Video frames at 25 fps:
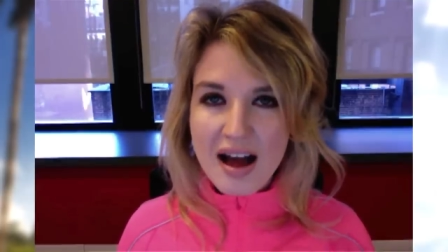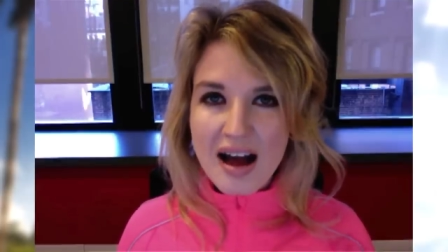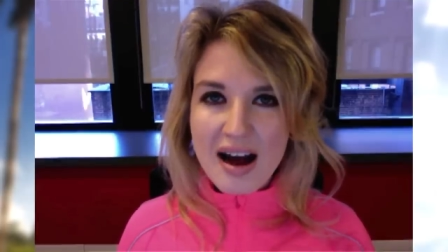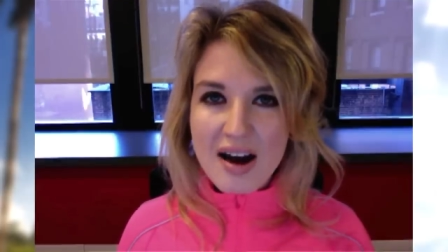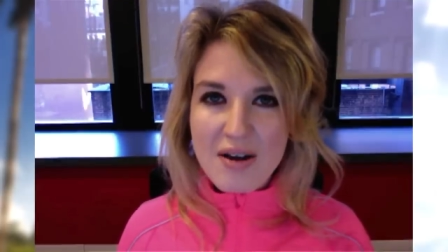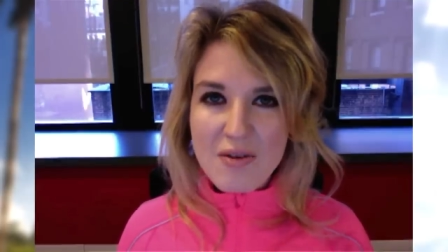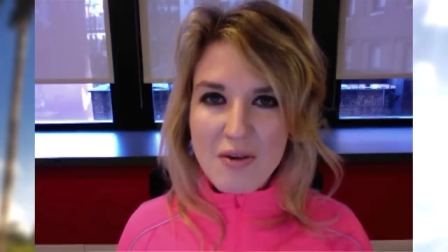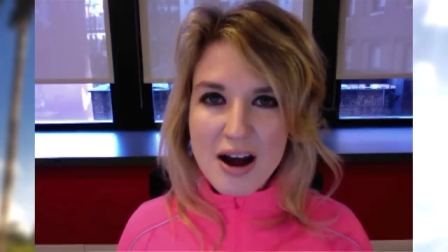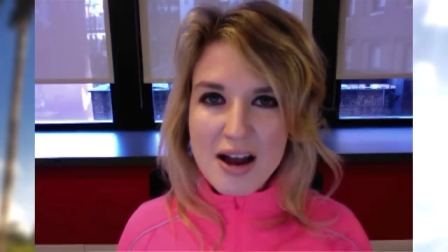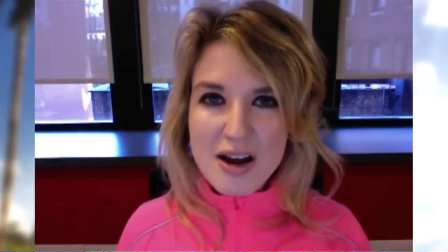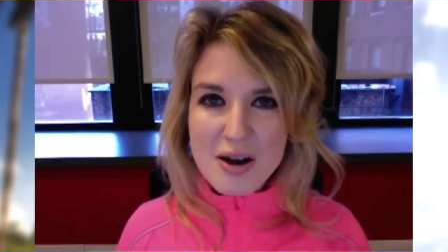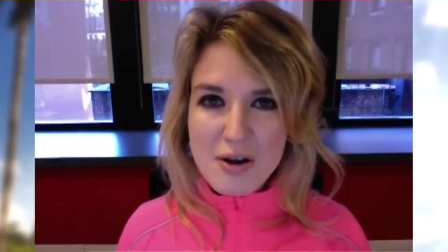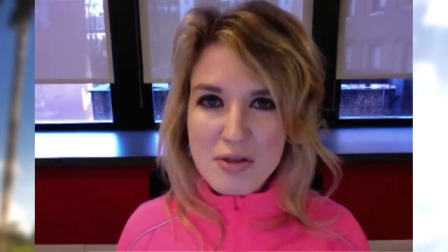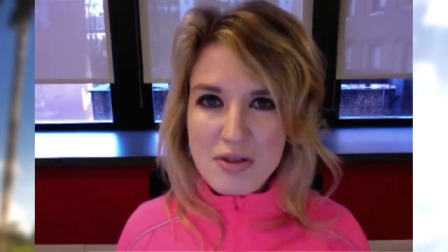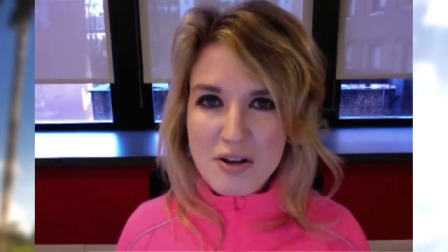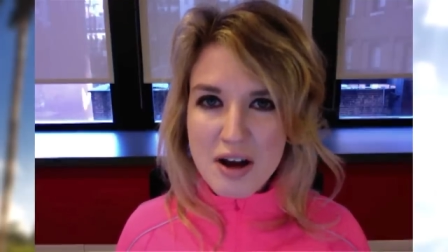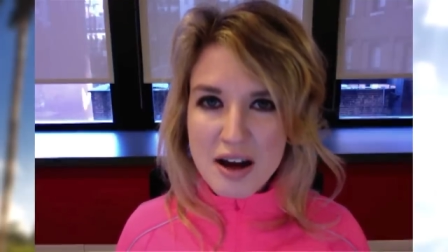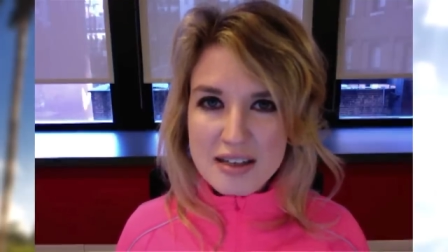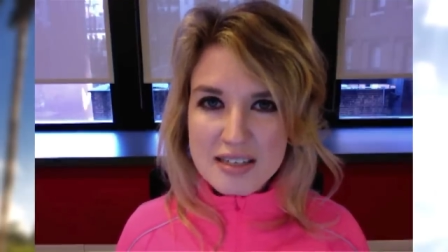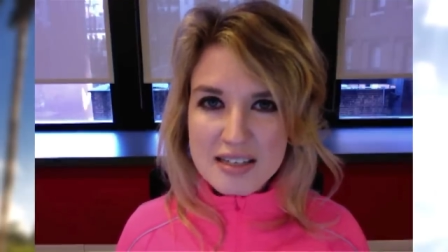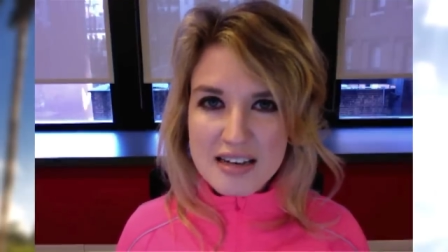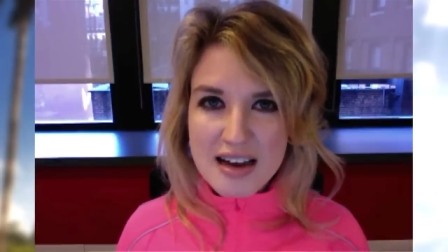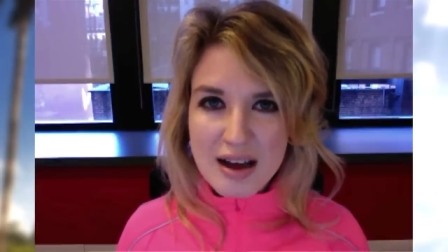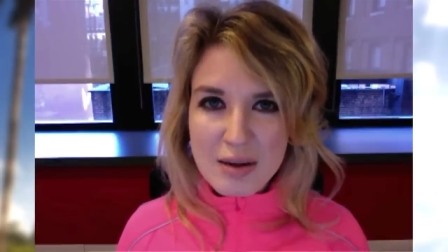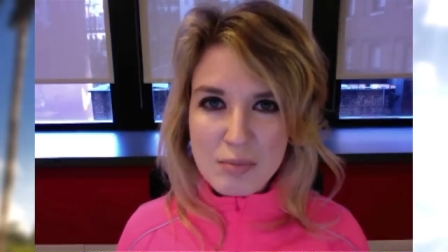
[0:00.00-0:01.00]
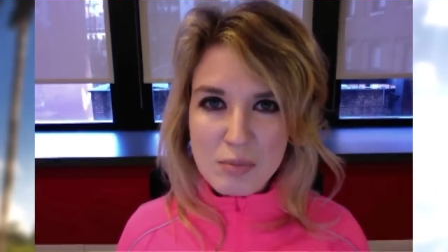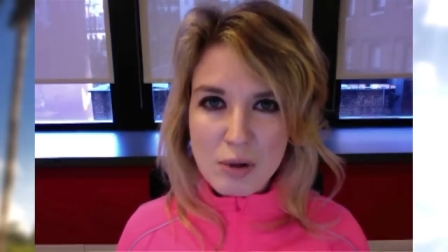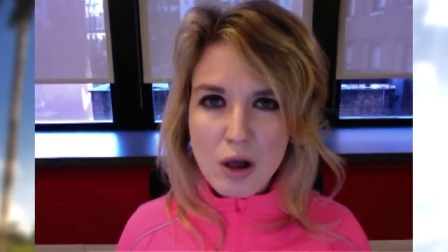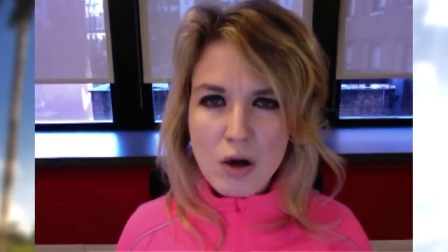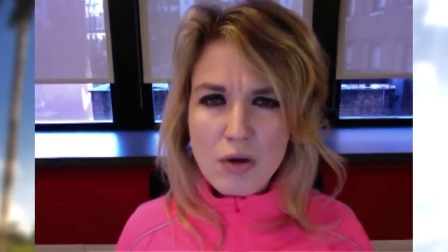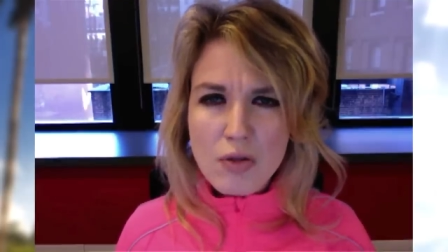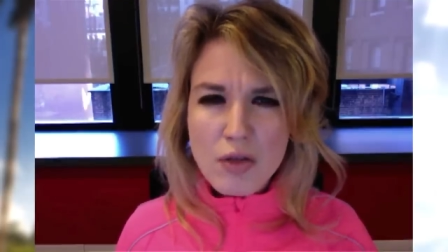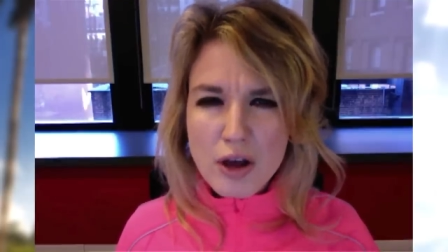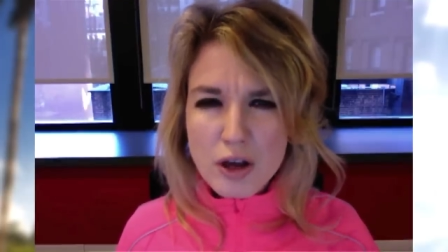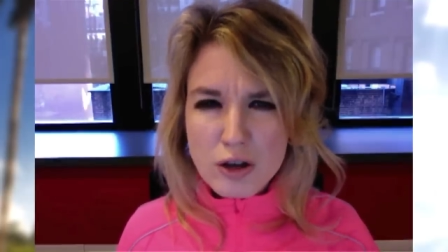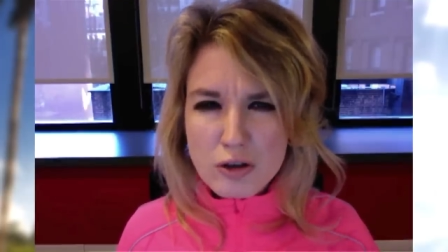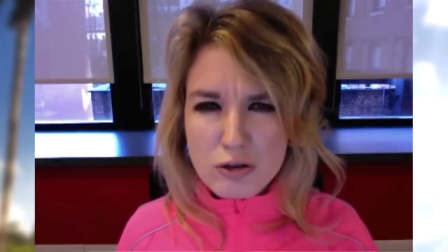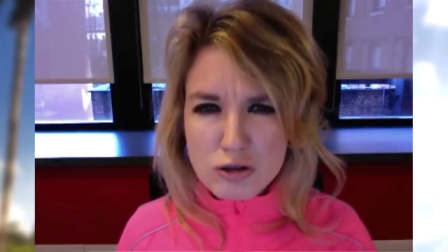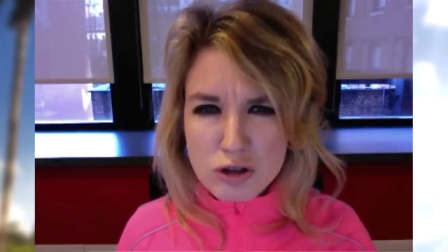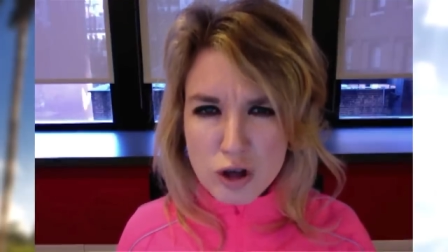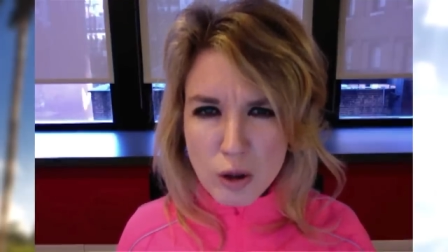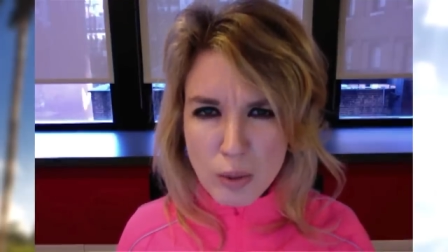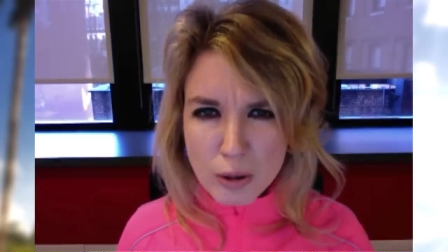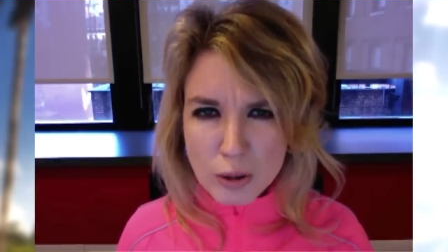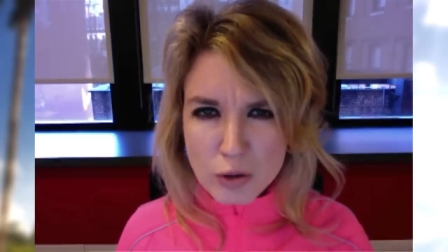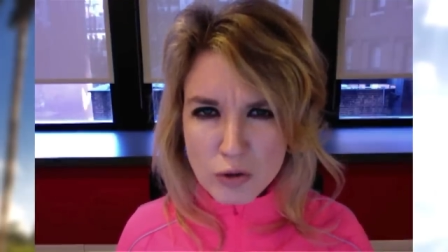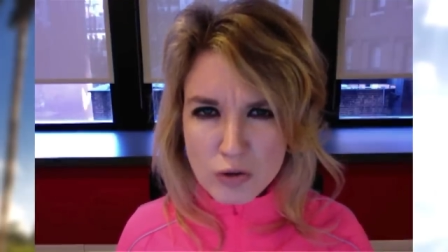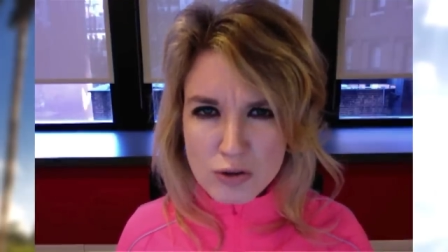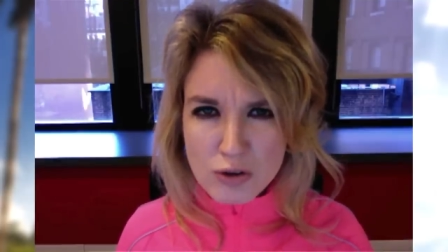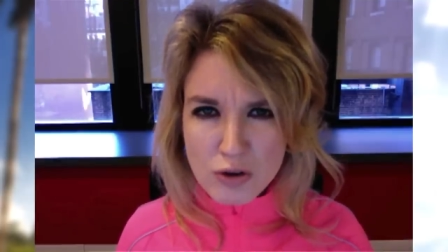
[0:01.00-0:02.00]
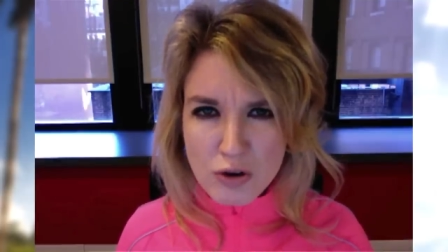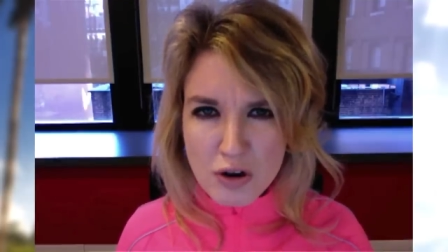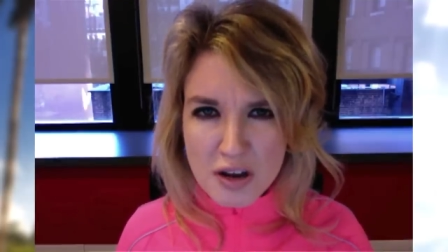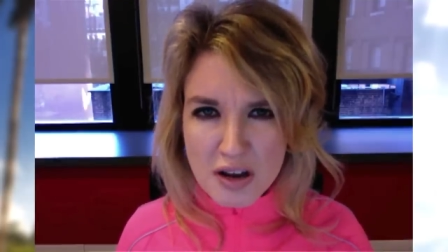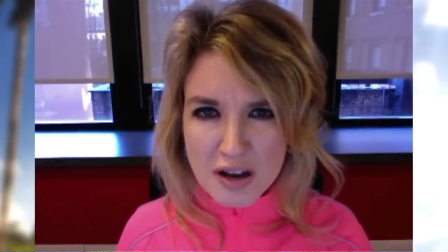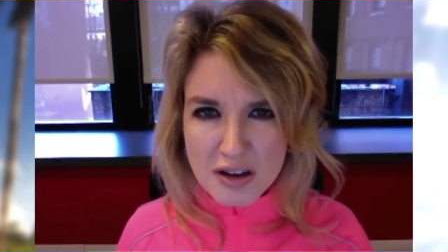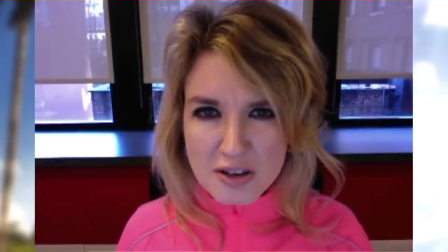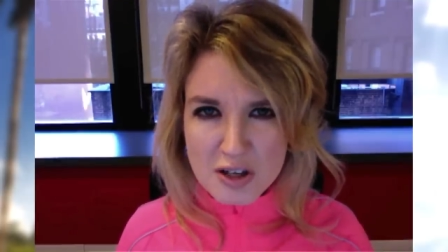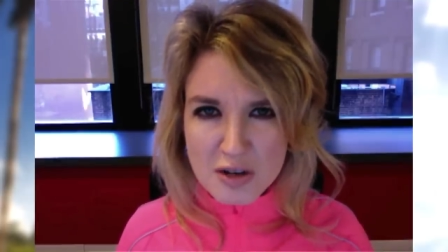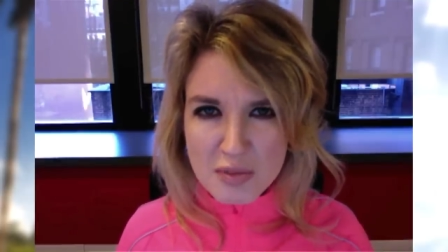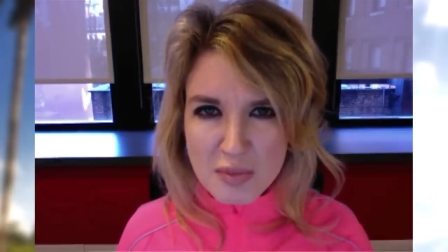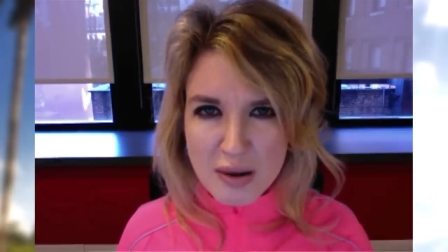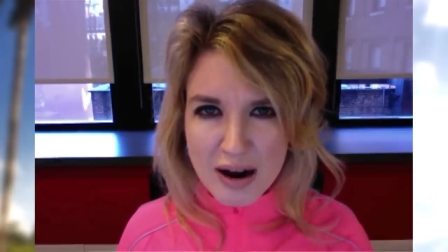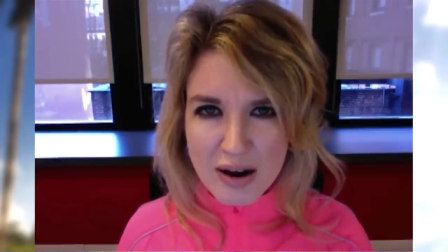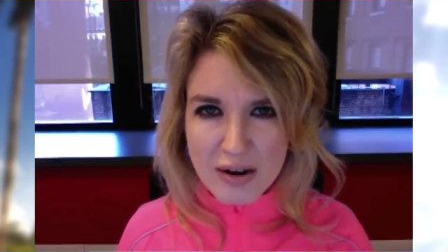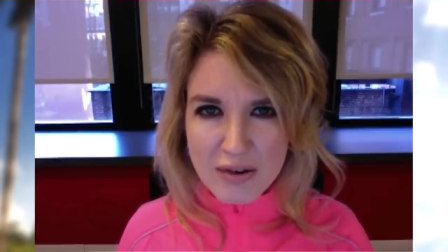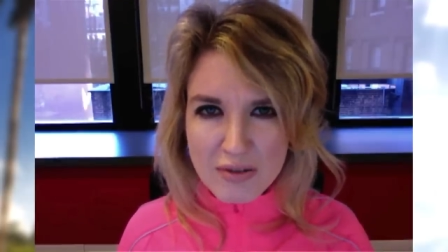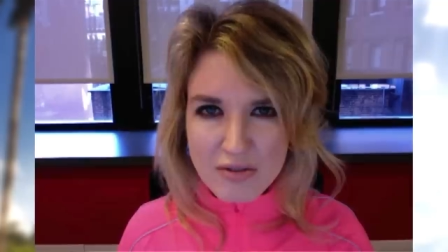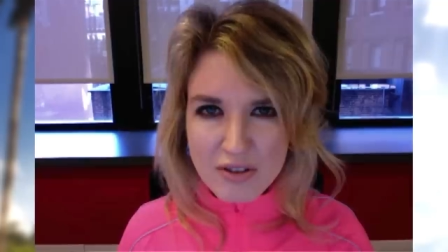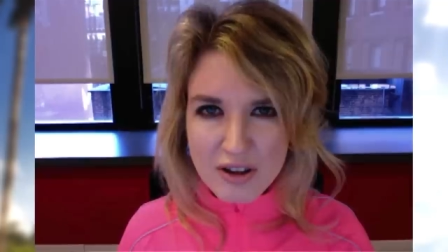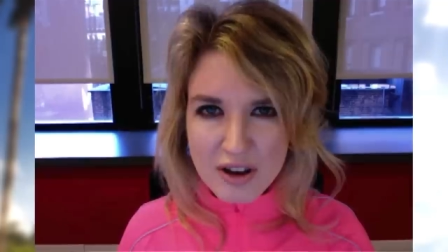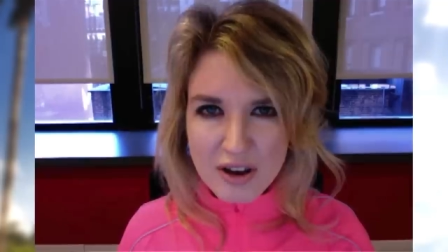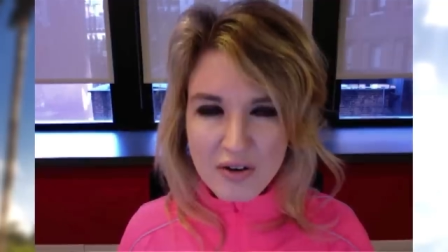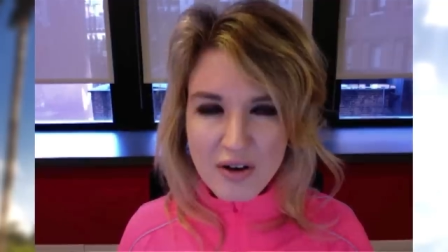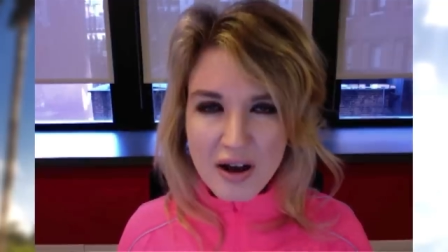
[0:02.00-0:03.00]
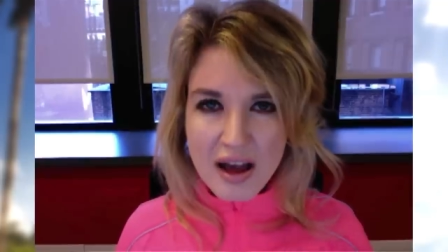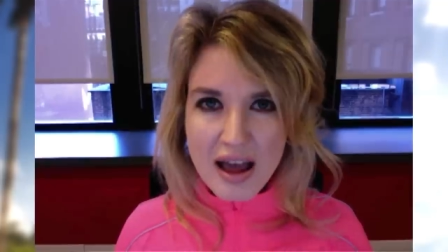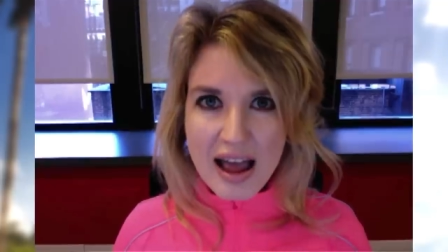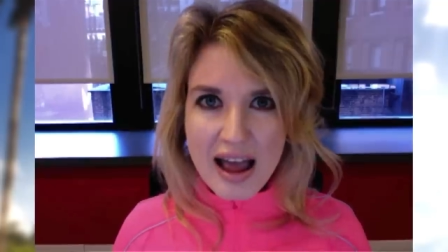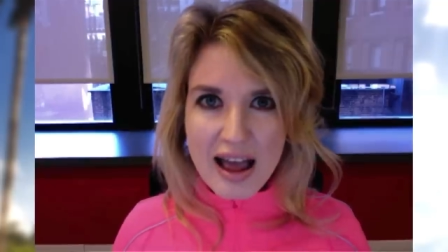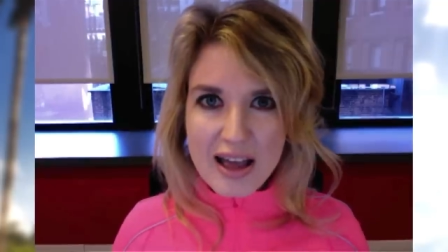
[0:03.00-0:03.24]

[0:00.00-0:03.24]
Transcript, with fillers: Uh, write your thoughts down below. Thank you so much for tuning in to my review,